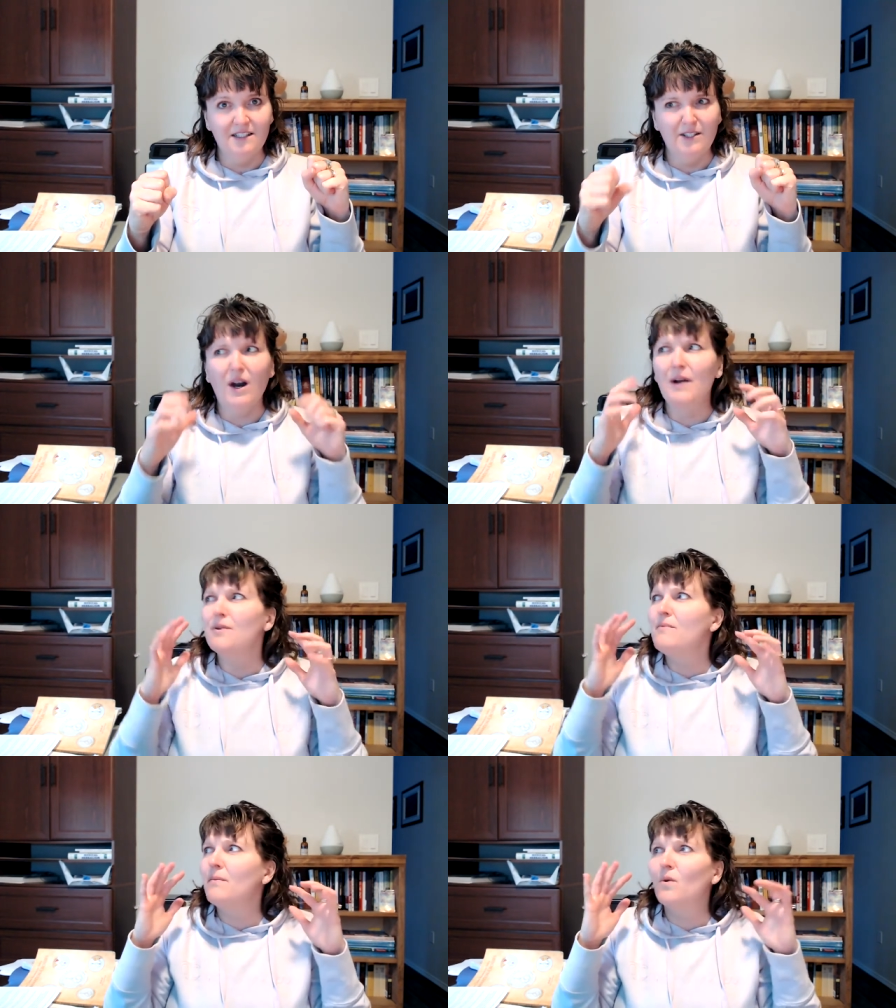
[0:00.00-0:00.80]
You know, I
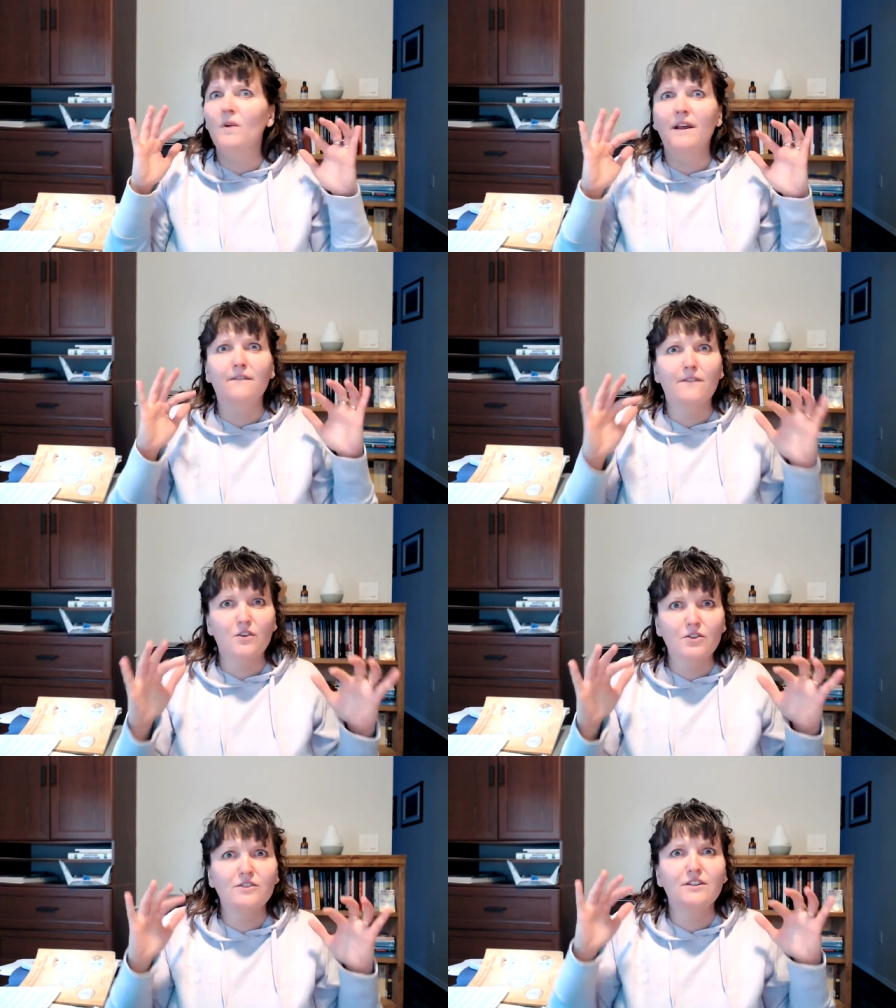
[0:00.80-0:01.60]
remember when I
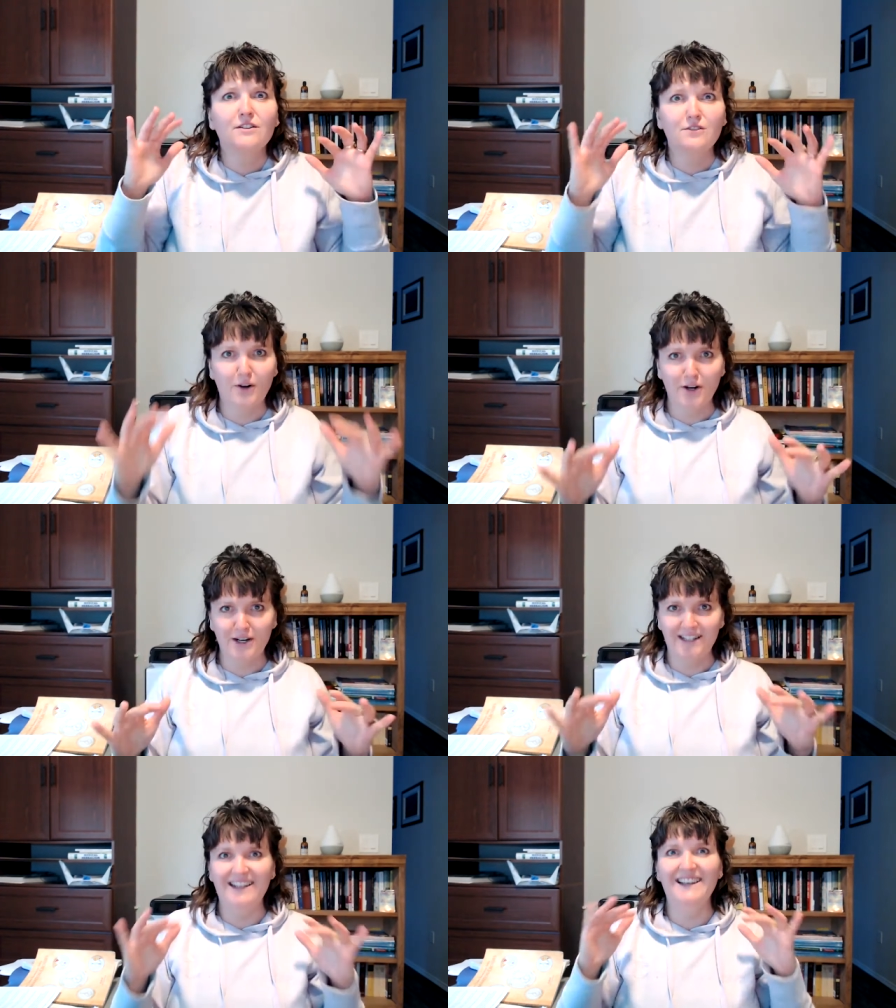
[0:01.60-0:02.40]
first
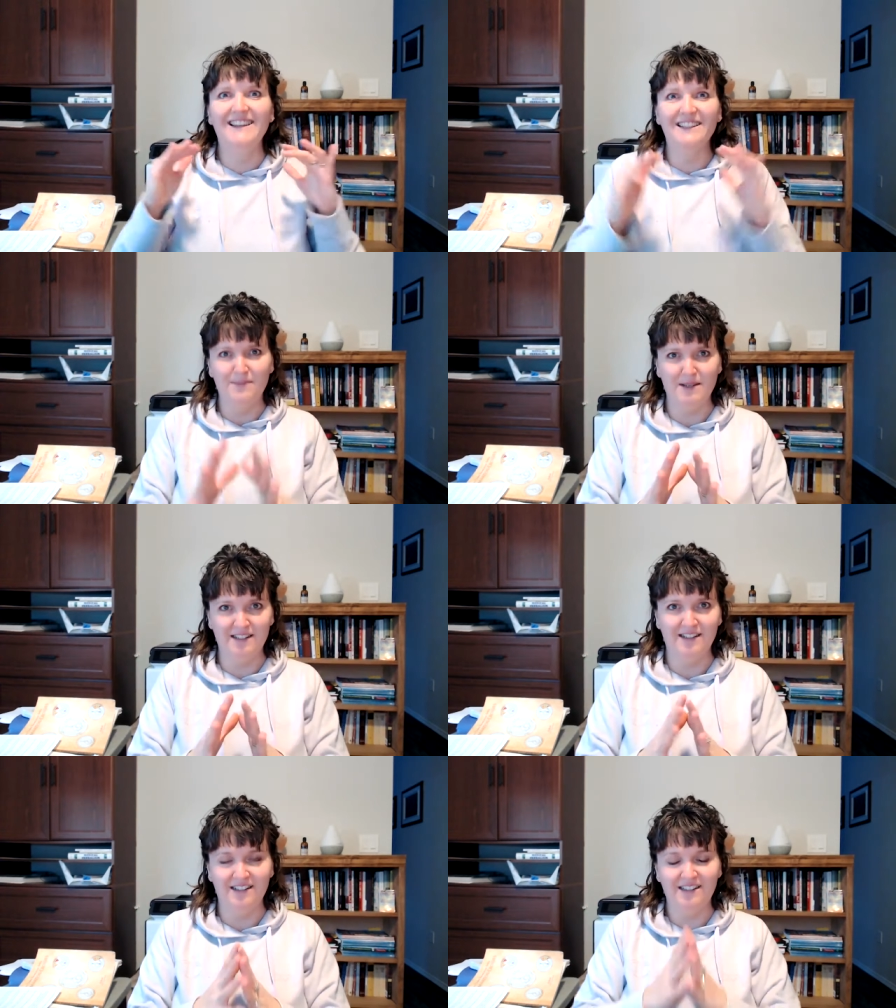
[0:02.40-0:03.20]
started this
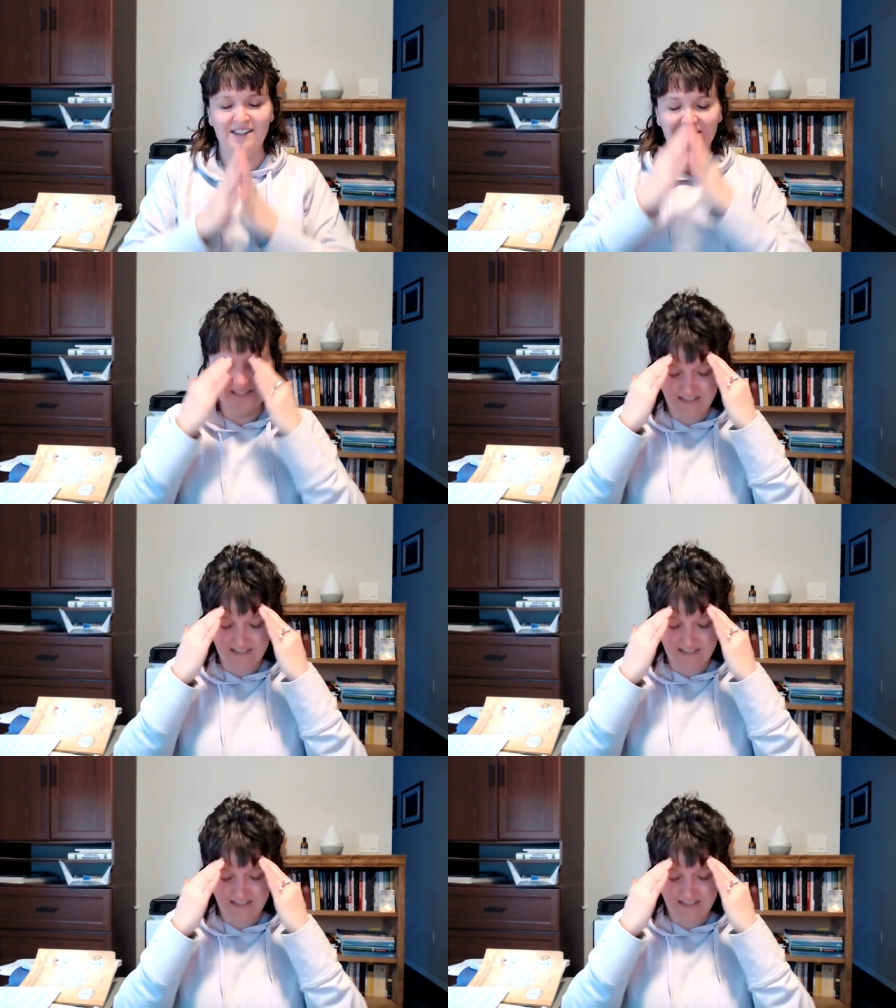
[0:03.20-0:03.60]
business,